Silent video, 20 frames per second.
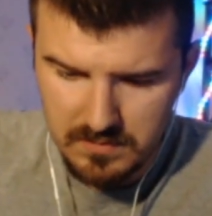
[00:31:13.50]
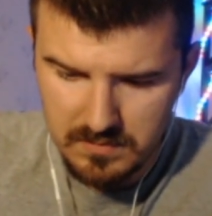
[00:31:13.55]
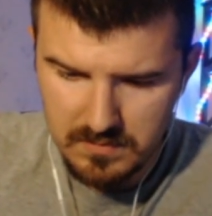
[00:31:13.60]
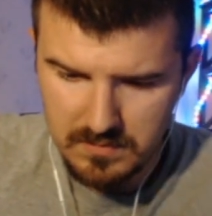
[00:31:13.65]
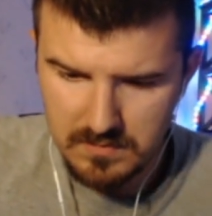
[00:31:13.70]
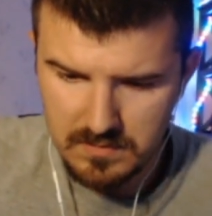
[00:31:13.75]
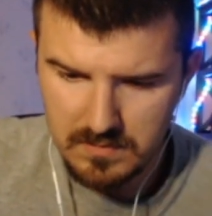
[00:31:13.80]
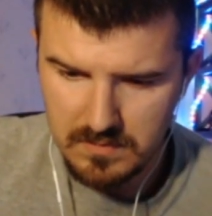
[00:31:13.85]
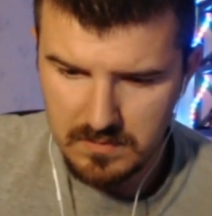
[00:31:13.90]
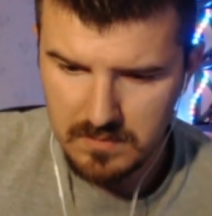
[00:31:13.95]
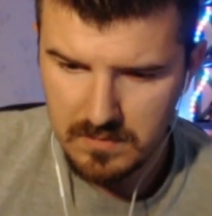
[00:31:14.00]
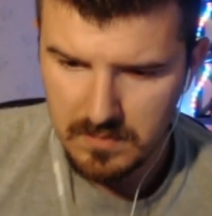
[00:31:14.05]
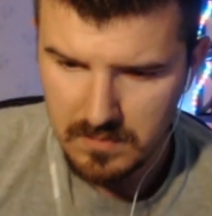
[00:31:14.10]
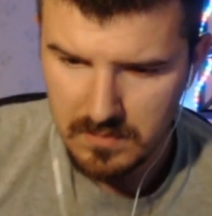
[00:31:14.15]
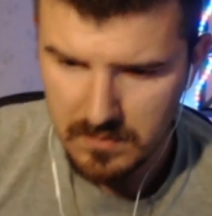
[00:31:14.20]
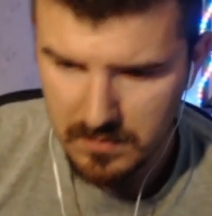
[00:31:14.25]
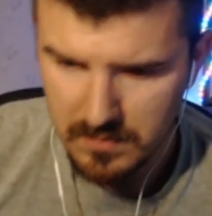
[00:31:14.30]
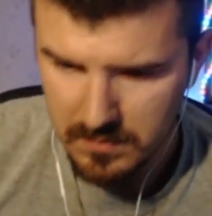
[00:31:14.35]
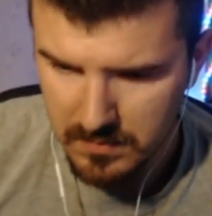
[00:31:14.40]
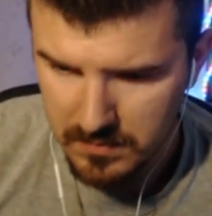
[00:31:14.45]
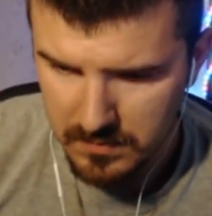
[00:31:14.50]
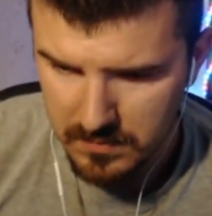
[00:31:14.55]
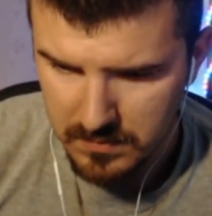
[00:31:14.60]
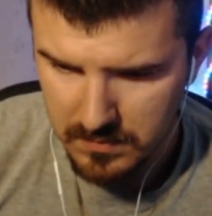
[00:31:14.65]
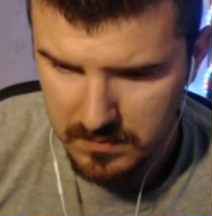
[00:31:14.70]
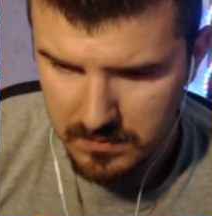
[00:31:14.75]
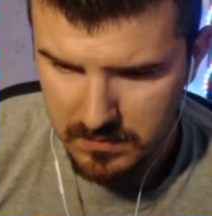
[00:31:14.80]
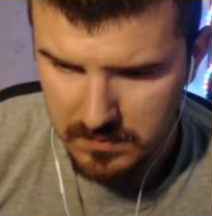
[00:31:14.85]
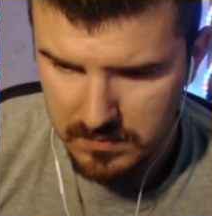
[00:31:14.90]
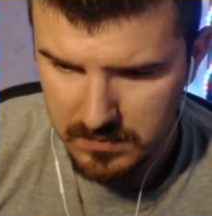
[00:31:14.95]

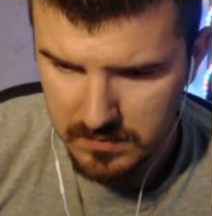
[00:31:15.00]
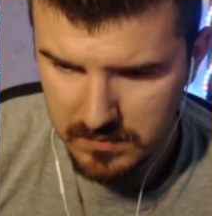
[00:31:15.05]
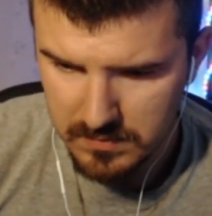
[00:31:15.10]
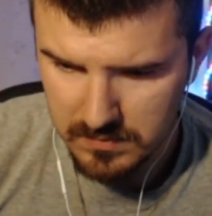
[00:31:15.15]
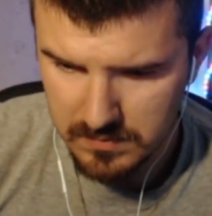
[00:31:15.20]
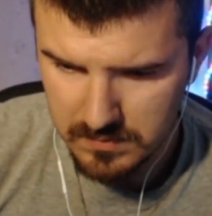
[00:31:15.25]
(no one is talking)